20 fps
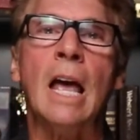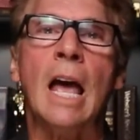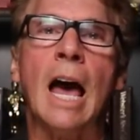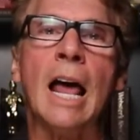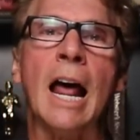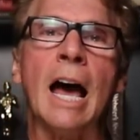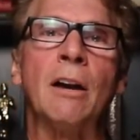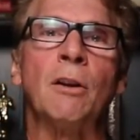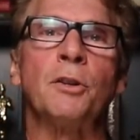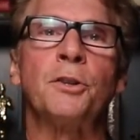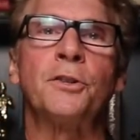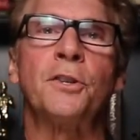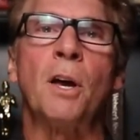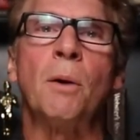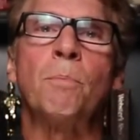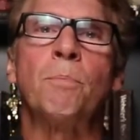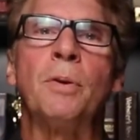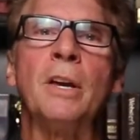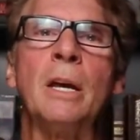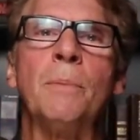And I know
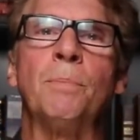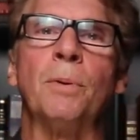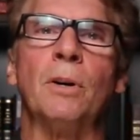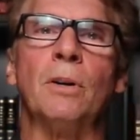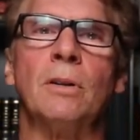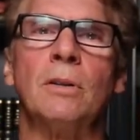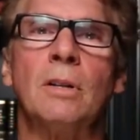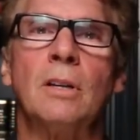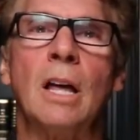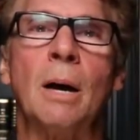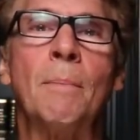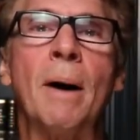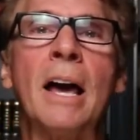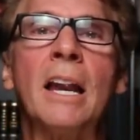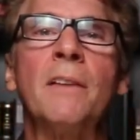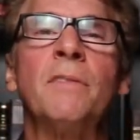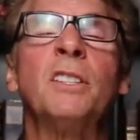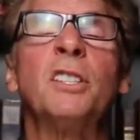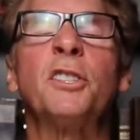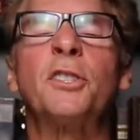some people that might
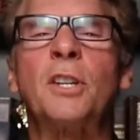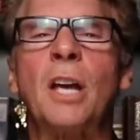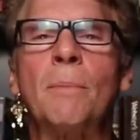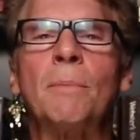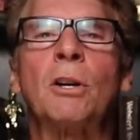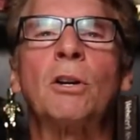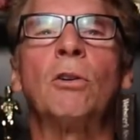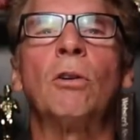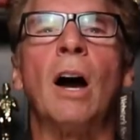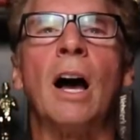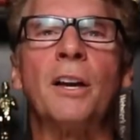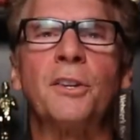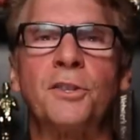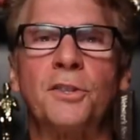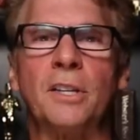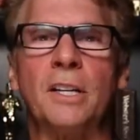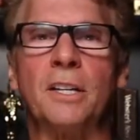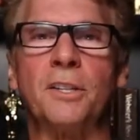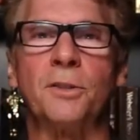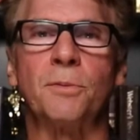even just come
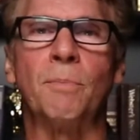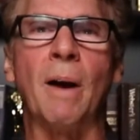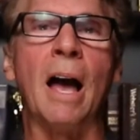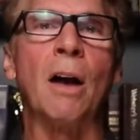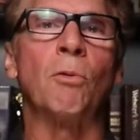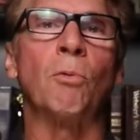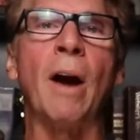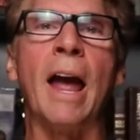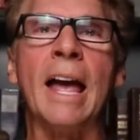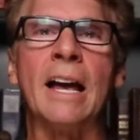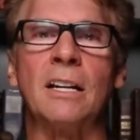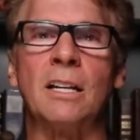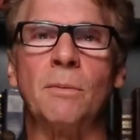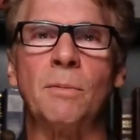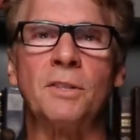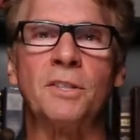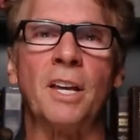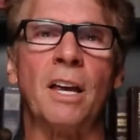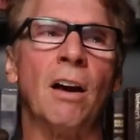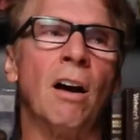across this by random
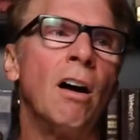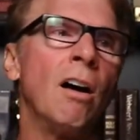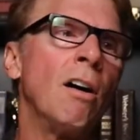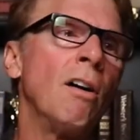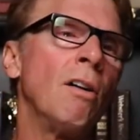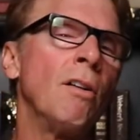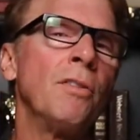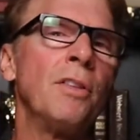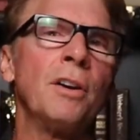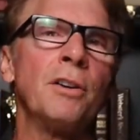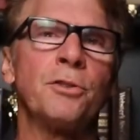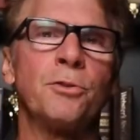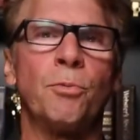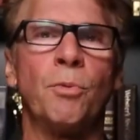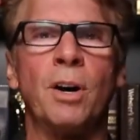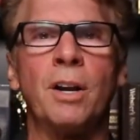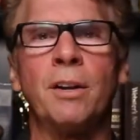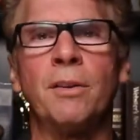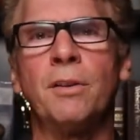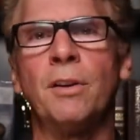and say, "Oh, there's
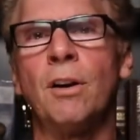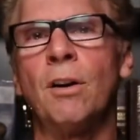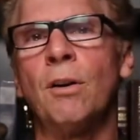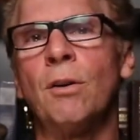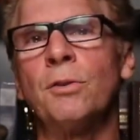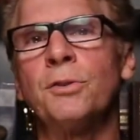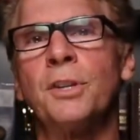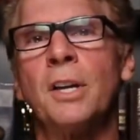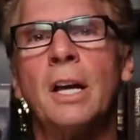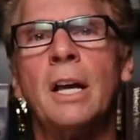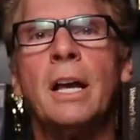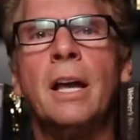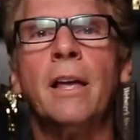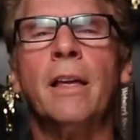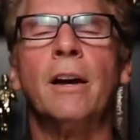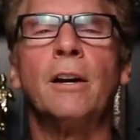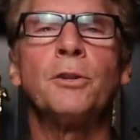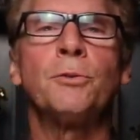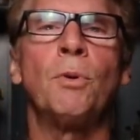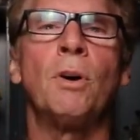one of those.
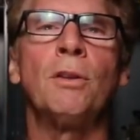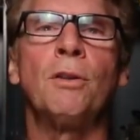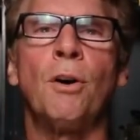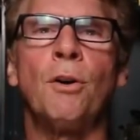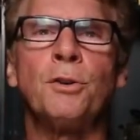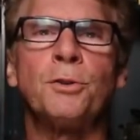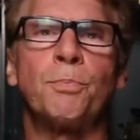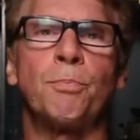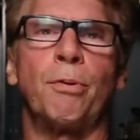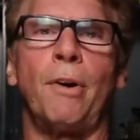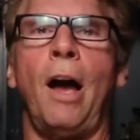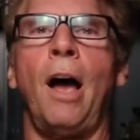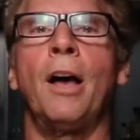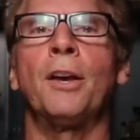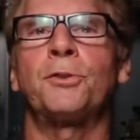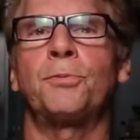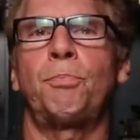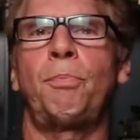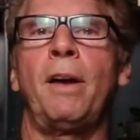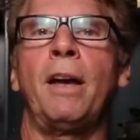There's one of those
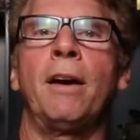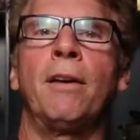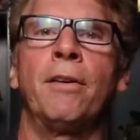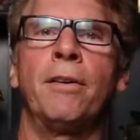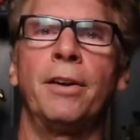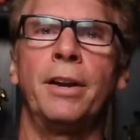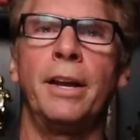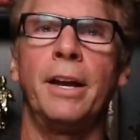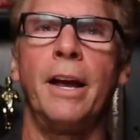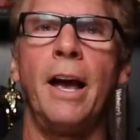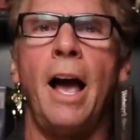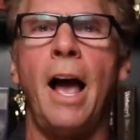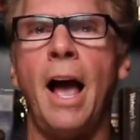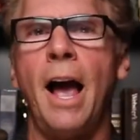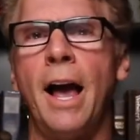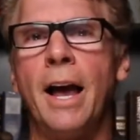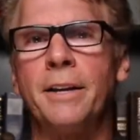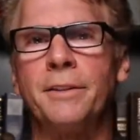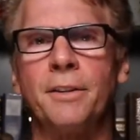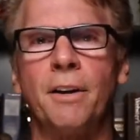prosperity
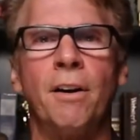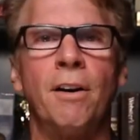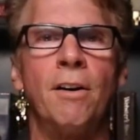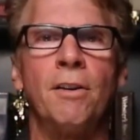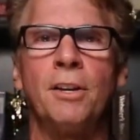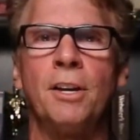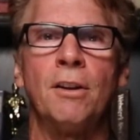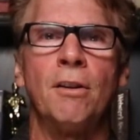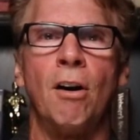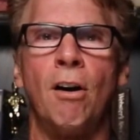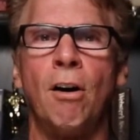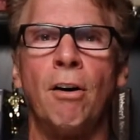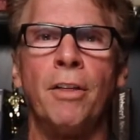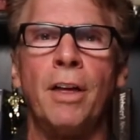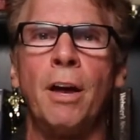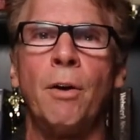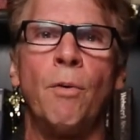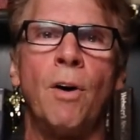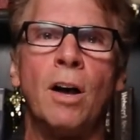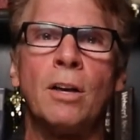guys. Oh, you know, all
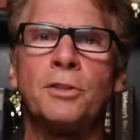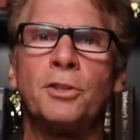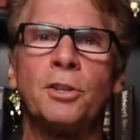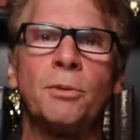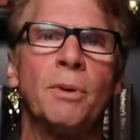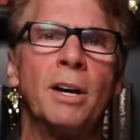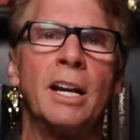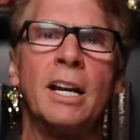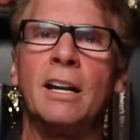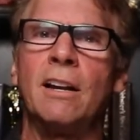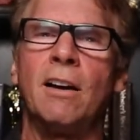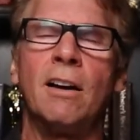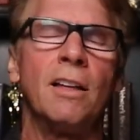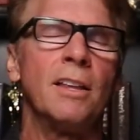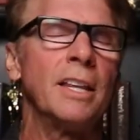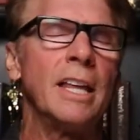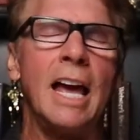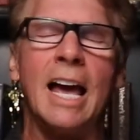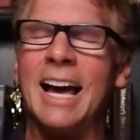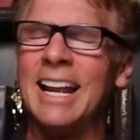they want your money and
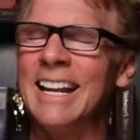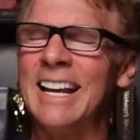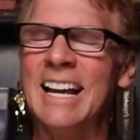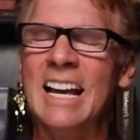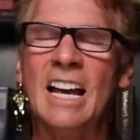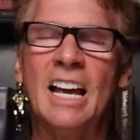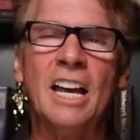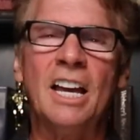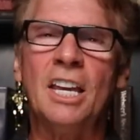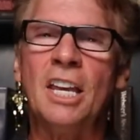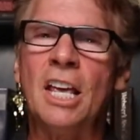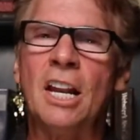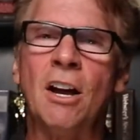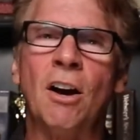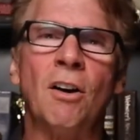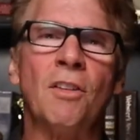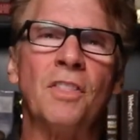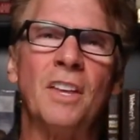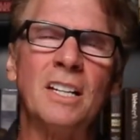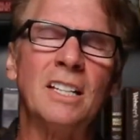all that." You
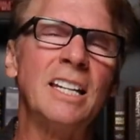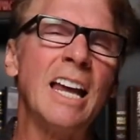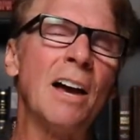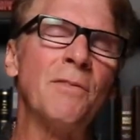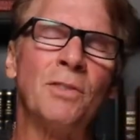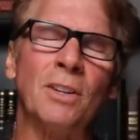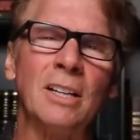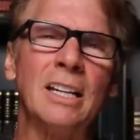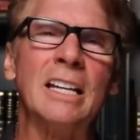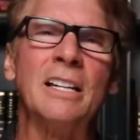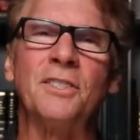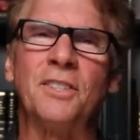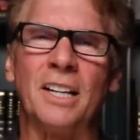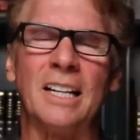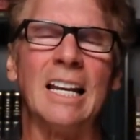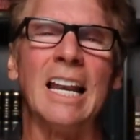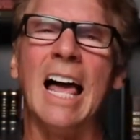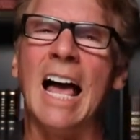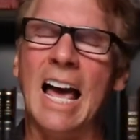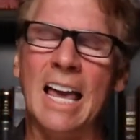know, the devil is a
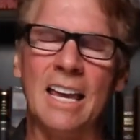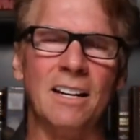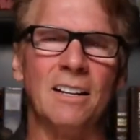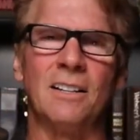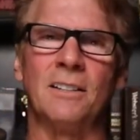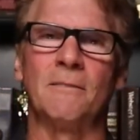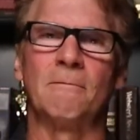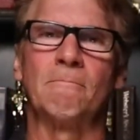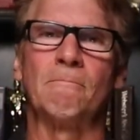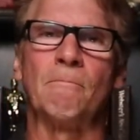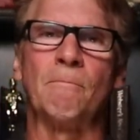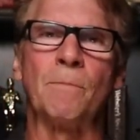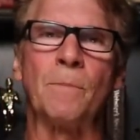liar.